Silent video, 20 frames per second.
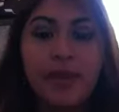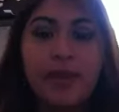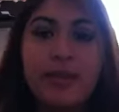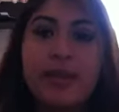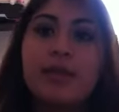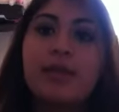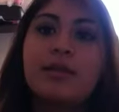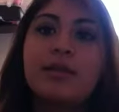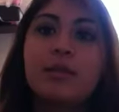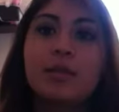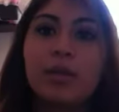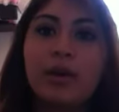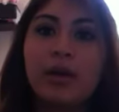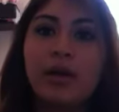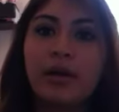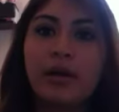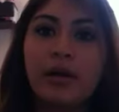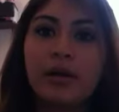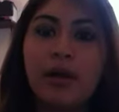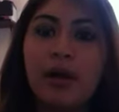That's
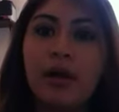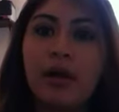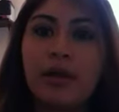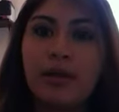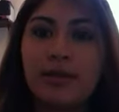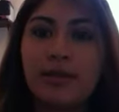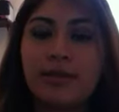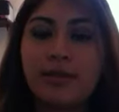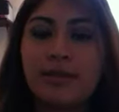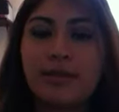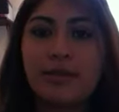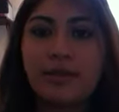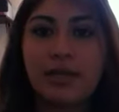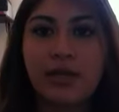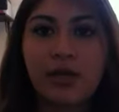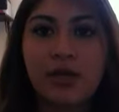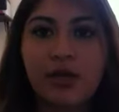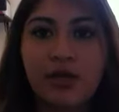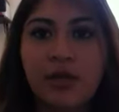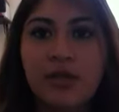what causes the
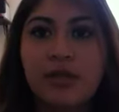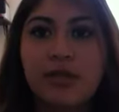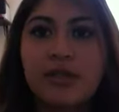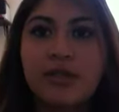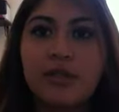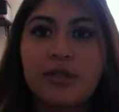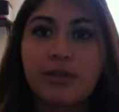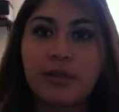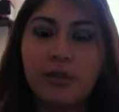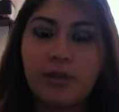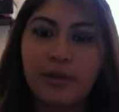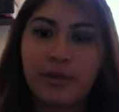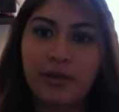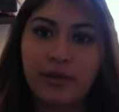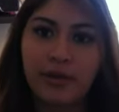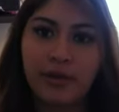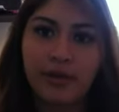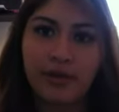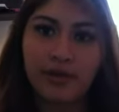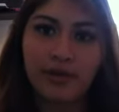lesions or
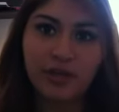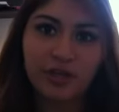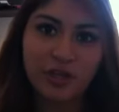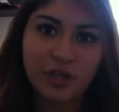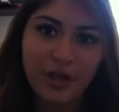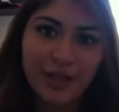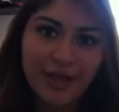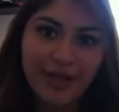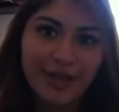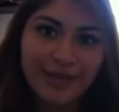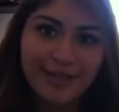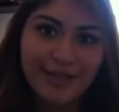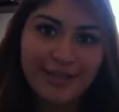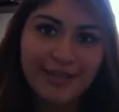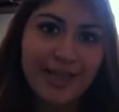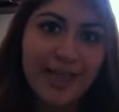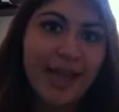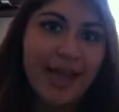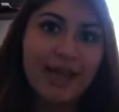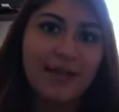the, the dry
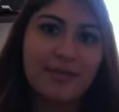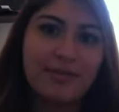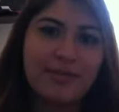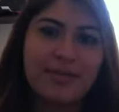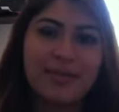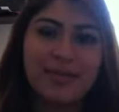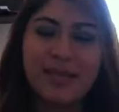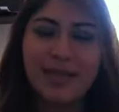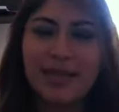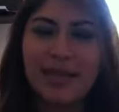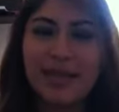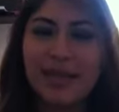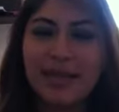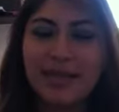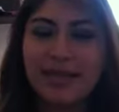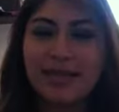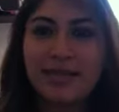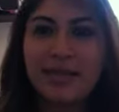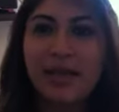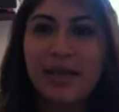scabs
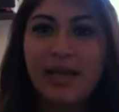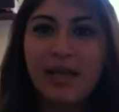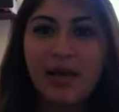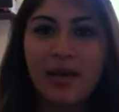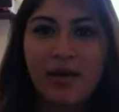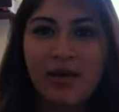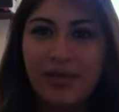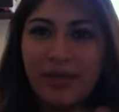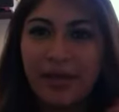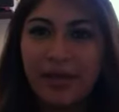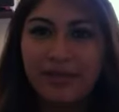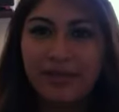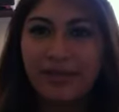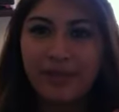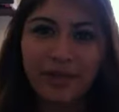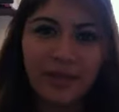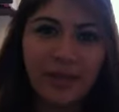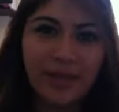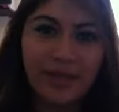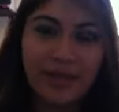and all that
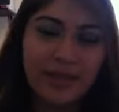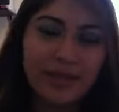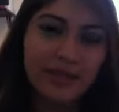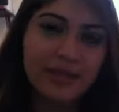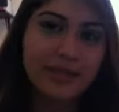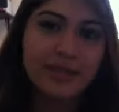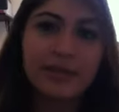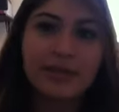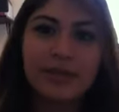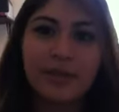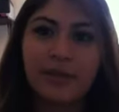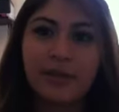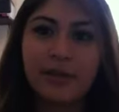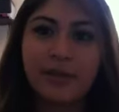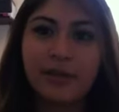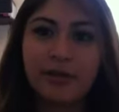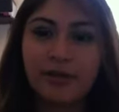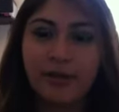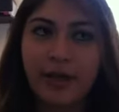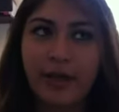flakiness
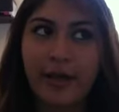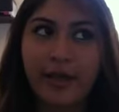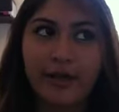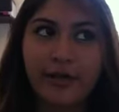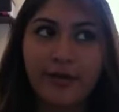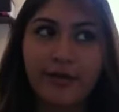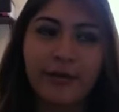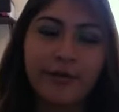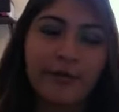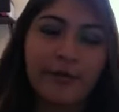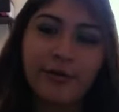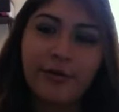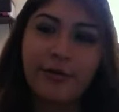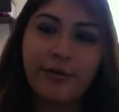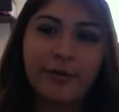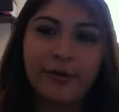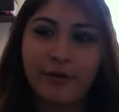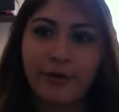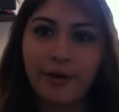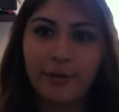your hair or
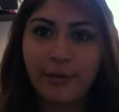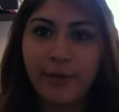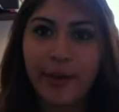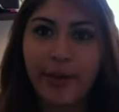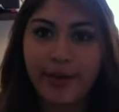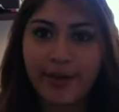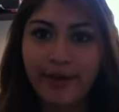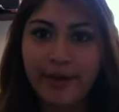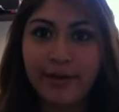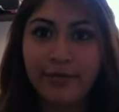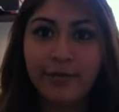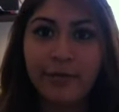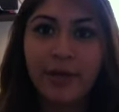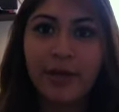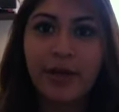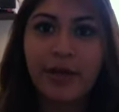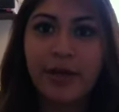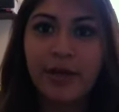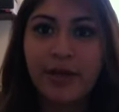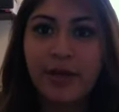your body if you
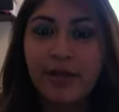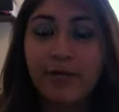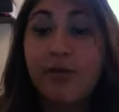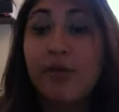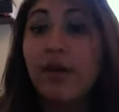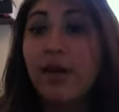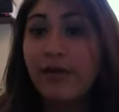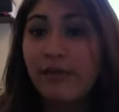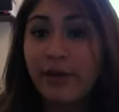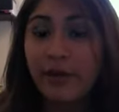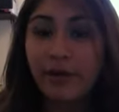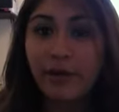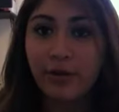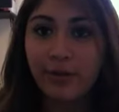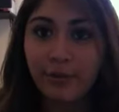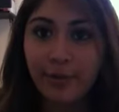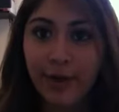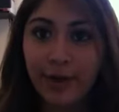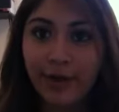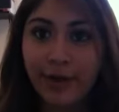get it if you have it on your
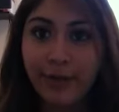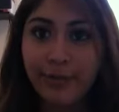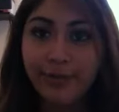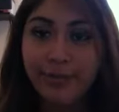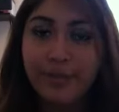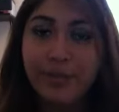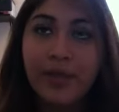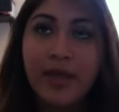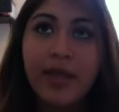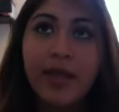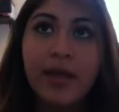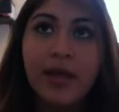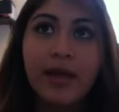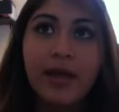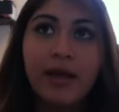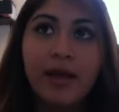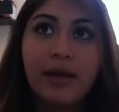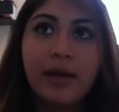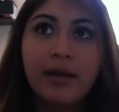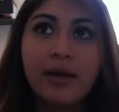body
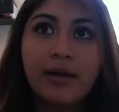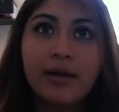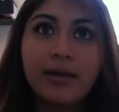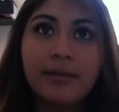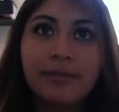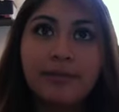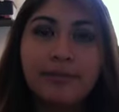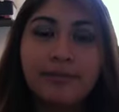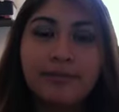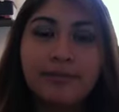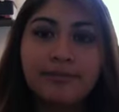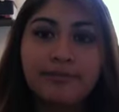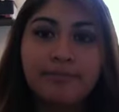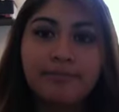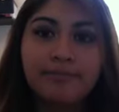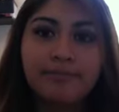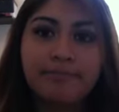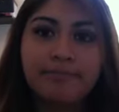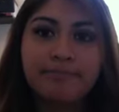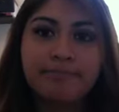um,
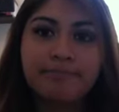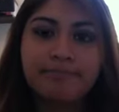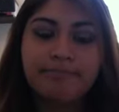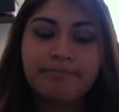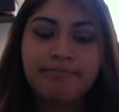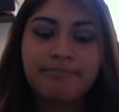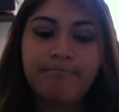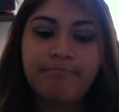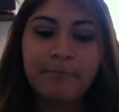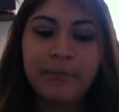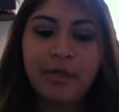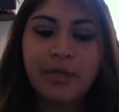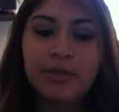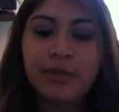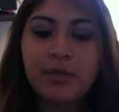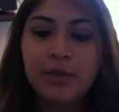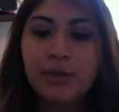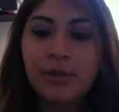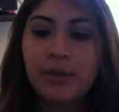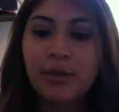
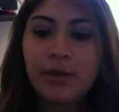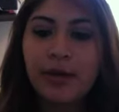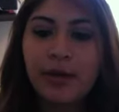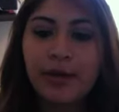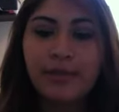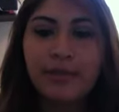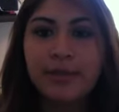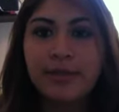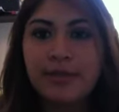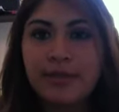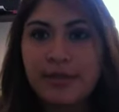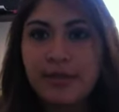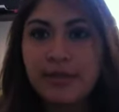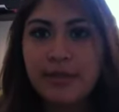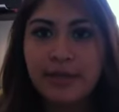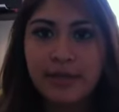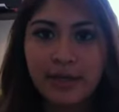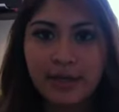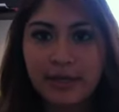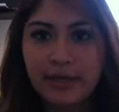so I've been to
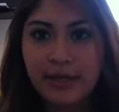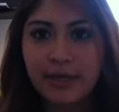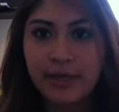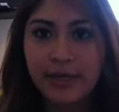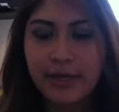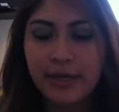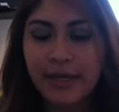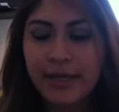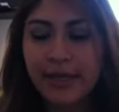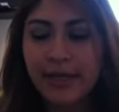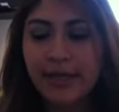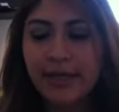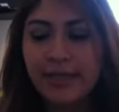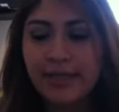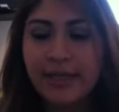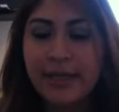the doctor and